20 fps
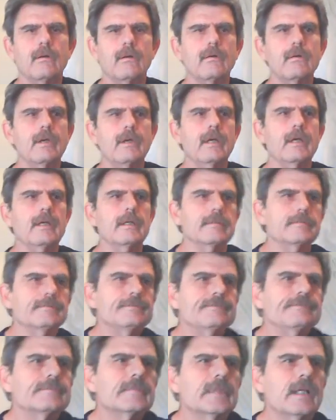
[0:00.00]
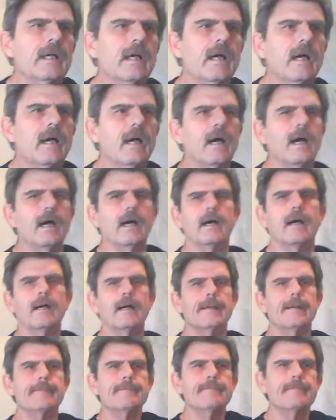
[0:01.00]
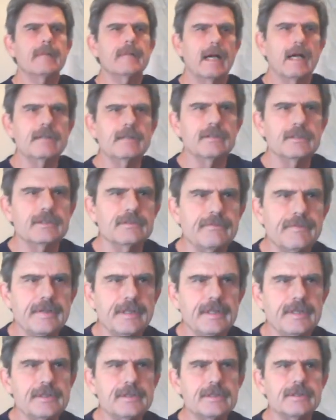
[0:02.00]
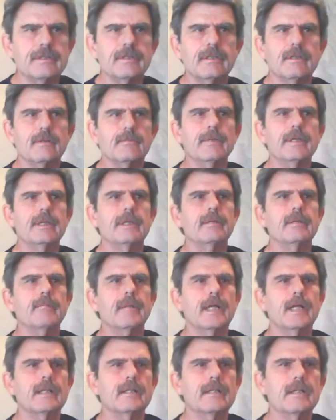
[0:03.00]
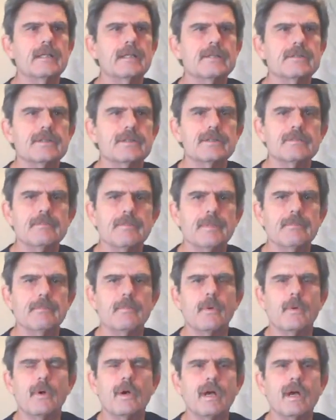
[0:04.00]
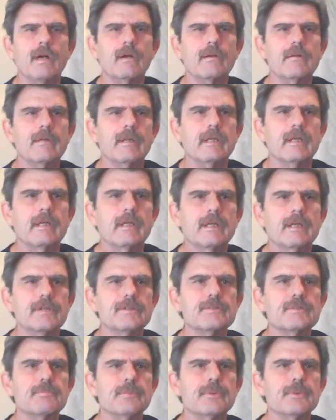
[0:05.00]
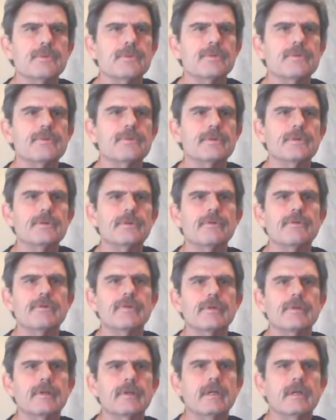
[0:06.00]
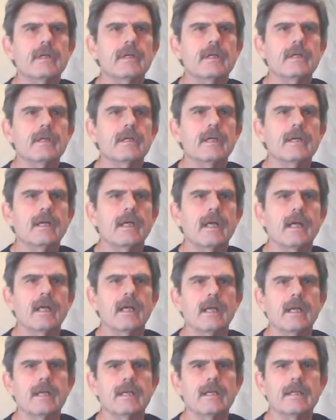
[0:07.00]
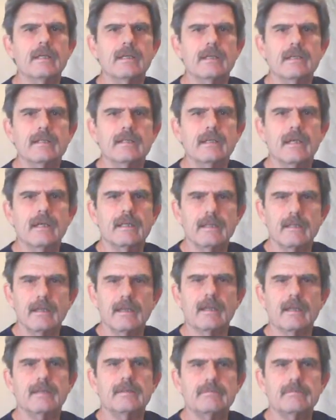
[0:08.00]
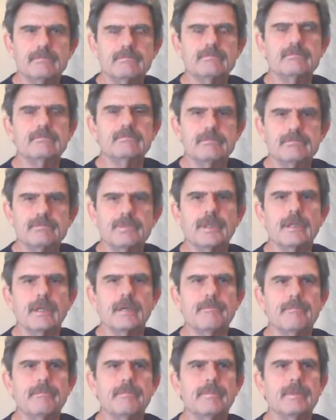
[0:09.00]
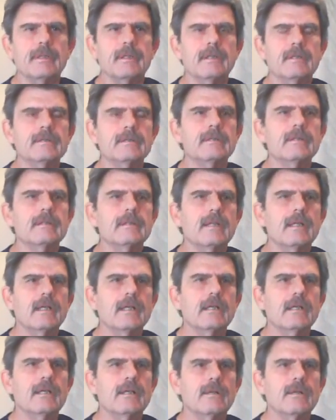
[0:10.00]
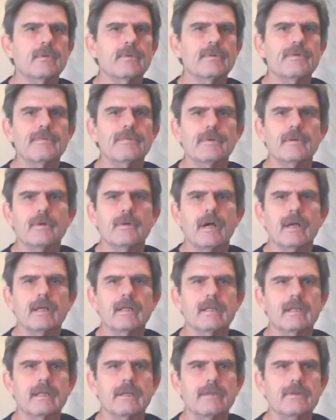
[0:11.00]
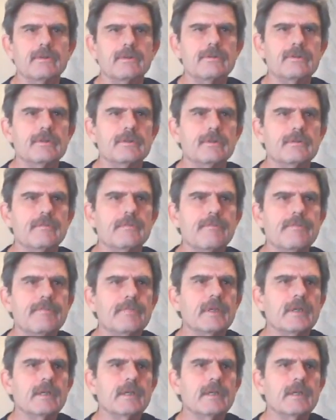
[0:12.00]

Okay. I just finished reading Mike Tyson's memoir, The Undisputed Truth, and I thought I'd put up a little review on it on YouTube.